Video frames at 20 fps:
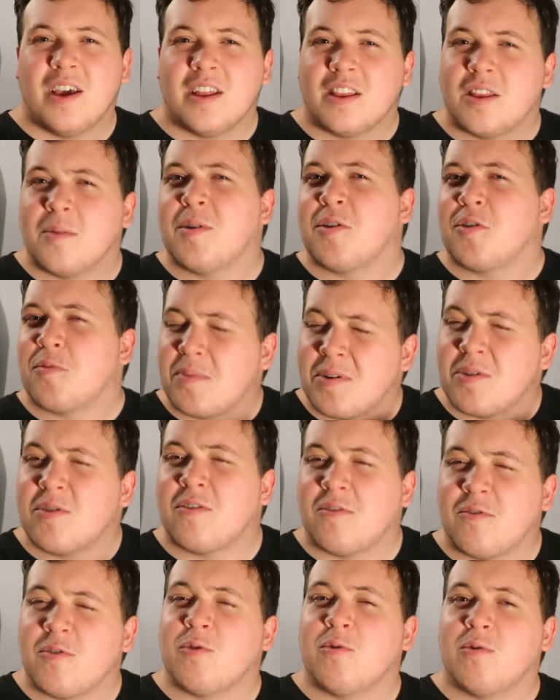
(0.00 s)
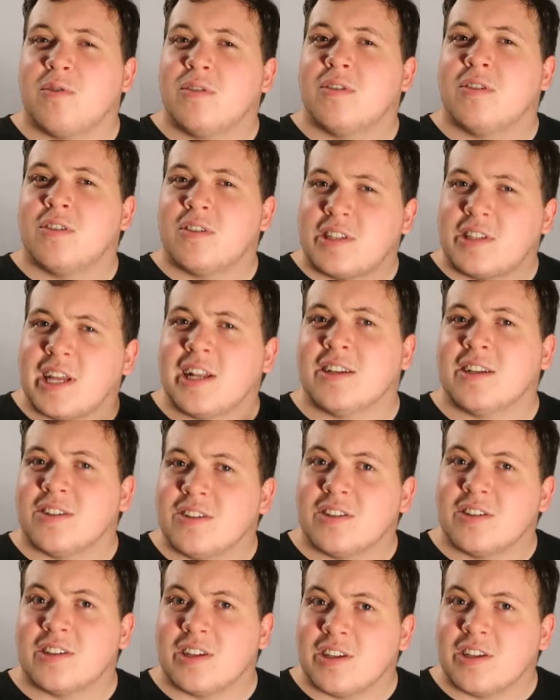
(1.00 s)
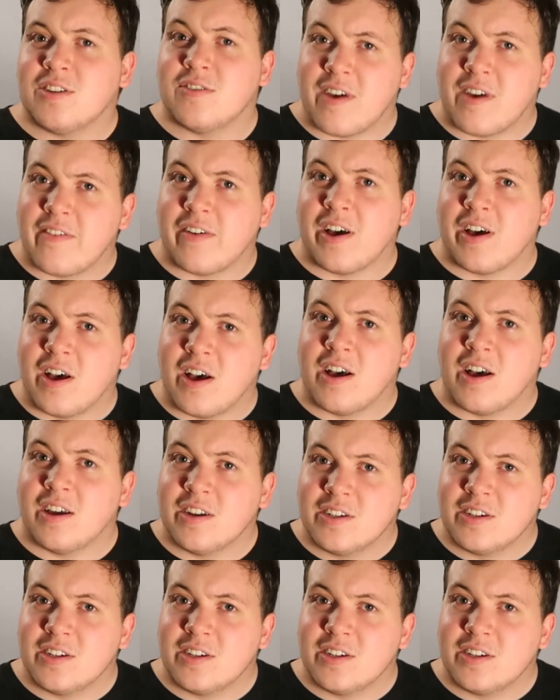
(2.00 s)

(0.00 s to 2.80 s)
the most beautiful sentence that you've ever heard?